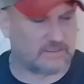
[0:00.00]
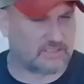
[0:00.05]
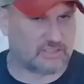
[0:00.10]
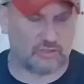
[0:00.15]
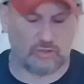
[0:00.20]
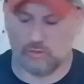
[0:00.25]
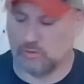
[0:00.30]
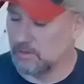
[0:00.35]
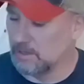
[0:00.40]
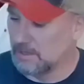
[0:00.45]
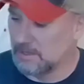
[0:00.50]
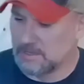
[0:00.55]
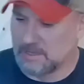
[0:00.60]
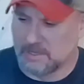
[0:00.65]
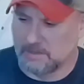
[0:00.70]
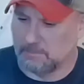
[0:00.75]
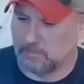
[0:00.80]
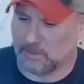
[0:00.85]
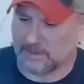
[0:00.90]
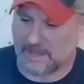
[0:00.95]
it to,
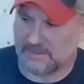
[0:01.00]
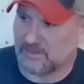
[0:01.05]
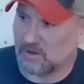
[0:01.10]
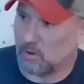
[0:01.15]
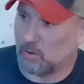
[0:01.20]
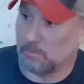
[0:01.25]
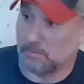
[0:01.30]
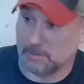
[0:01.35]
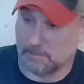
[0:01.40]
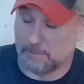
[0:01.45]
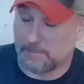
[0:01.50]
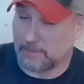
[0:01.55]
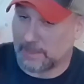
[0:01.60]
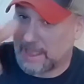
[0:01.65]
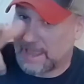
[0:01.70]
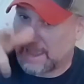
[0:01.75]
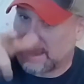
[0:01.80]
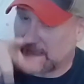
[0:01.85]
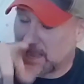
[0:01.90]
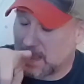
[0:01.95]
but I don't. But
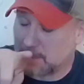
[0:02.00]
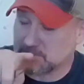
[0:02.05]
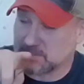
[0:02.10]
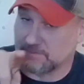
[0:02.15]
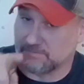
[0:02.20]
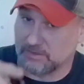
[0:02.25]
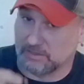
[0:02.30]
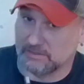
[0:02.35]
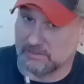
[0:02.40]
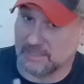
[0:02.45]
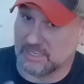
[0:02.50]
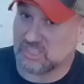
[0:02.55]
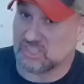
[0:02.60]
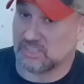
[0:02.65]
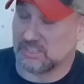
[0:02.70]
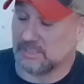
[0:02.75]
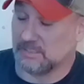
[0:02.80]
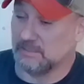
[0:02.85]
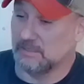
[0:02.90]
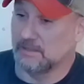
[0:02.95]
Black Ops, if you're
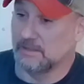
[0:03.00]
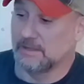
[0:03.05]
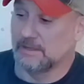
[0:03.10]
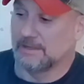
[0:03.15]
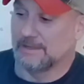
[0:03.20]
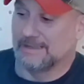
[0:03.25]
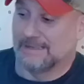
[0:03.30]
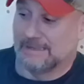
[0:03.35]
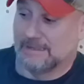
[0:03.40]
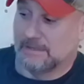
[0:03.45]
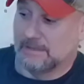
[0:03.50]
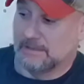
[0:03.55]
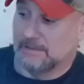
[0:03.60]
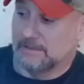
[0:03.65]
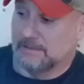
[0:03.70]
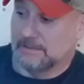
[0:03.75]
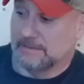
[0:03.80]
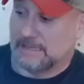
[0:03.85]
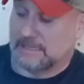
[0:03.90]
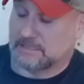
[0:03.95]
listening,
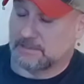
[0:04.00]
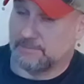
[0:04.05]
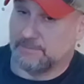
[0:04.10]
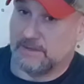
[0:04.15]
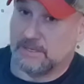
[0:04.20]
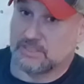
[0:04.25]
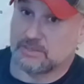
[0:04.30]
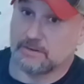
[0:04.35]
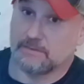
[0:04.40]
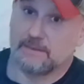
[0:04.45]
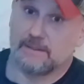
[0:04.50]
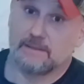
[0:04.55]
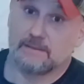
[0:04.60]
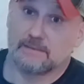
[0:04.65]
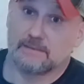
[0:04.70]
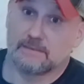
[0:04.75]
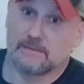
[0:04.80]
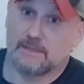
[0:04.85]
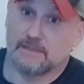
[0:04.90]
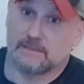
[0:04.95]
that's a feature
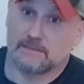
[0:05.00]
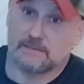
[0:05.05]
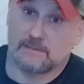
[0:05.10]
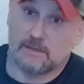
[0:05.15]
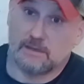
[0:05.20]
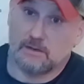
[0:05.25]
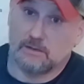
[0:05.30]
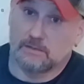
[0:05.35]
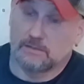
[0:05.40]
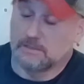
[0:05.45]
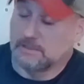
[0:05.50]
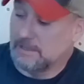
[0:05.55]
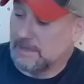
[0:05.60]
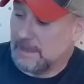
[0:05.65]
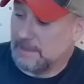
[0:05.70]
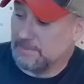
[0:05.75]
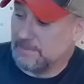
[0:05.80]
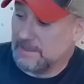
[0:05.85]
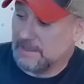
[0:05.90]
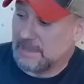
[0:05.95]
that
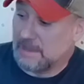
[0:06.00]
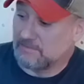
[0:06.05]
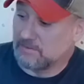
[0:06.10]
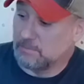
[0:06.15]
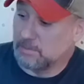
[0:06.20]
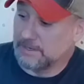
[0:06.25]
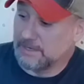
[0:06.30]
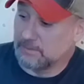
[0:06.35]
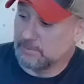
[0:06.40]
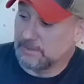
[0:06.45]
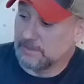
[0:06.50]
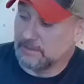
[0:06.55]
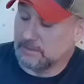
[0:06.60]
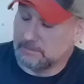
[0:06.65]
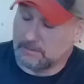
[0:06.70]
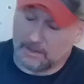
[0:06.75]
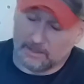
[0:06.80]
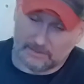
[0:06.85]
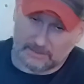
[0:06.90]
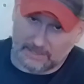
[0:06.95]
I think everybody really
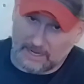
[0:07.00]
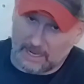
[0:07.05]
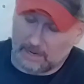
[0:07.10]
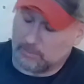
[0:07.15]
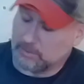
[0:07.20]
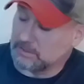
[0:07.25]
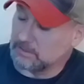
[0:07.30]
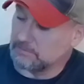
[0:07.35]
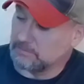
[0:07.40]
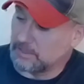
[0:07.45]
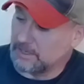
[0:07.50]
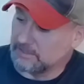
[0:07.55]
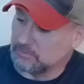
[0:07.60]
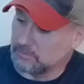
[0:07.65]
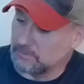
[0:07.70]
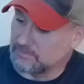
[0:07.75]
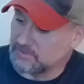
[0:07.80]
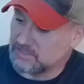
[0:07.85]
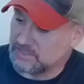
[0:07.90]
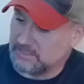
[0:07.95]
liked, and I would have liked
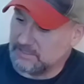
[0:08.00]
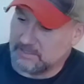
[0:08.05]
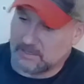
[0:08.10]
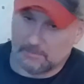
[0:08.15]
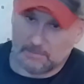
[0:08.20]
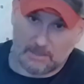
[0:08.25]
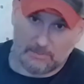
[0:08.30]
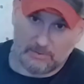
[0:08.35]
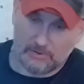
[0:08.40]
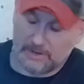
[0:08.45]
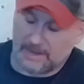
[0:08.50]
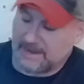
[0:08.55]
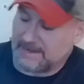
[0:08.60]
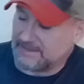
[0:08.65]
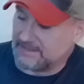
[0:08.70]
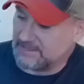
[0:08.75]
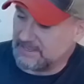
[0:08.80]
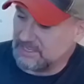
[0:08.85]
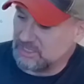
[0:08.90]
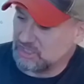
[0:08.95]
to have seen. Now maybe I
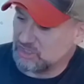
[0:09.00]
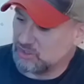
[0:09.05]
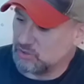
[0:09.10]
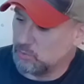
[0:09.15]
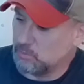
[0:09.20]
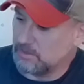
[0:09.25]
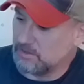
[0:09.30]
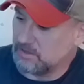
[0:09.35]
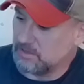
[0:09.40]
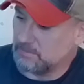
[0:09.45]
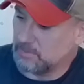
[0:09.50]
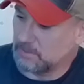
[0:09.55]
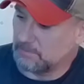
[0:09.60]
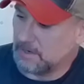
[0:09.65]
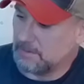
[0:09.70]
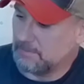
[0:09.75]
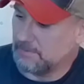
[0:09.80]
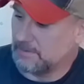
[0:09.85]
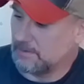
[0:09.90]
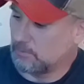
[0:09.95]
had an issue with them, or
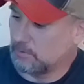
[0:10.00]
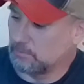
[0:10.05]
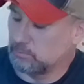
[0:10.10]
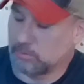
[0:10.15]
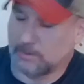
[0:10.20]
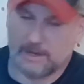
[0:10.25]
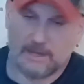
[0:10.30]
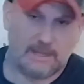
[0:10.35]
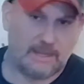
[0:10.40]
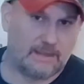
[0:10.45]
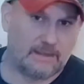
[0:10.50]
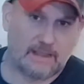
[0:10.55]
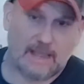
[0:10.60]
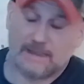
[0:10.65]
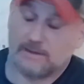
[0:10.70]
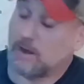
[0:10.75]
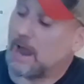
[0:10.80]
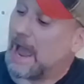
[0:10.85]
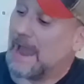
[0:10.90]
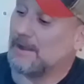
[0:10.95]
maybe they were breaking.
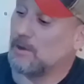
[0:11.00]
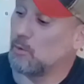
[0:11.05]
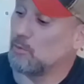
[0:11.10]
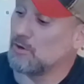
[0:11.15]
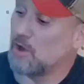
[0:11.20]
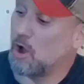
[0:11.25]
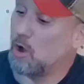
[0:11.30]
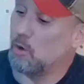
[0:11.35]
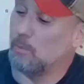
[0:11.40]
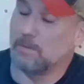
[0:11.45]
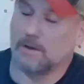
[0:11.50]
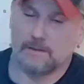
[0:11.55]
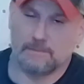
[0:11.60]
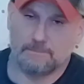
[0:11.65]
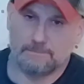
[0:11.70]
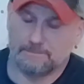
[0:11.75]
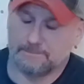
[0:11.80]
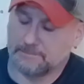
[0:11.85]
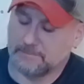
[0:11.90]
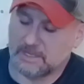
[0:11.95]
I don't know,
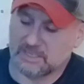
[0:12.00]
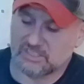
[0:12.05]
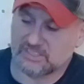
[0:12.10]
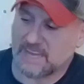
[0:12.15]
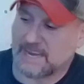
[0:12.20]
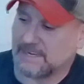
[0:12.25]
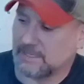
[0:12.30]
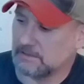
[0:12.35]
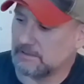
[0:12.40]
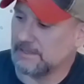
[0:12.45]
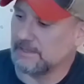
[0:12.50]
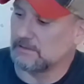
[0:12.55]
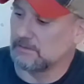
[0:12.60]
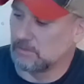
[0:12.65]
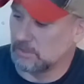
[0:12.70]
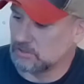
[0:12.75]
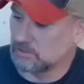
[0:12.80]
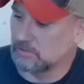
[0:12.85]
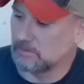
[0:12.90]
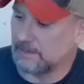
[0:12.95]
but aesthetically it
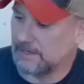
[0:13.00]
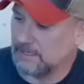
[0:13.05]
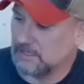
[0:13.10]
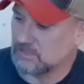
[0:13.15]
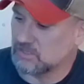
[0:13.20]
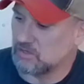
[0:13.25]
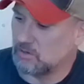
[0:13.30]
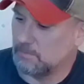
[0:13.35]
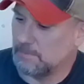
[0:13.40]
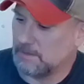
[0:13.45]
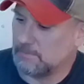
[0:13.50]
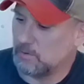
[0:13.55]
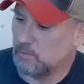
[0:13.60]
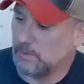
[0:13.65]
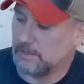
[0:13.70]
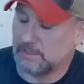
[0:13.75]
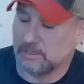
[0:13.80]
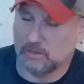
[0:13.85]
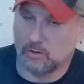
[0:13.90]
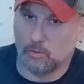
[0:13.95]
looked great, so maybe
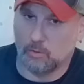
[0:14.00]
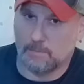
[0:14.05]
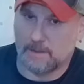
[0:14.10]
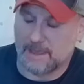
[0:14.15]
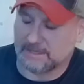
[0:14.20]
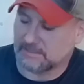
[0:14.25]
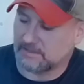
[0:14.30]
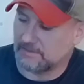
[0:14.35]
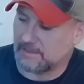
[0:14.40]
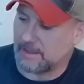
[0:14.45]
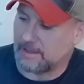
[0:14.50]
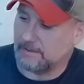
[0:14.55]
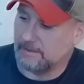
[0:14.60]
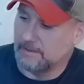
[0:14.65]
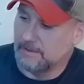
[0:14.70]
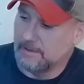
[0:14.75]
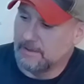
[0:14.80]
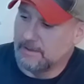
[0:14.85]
we could go back to that.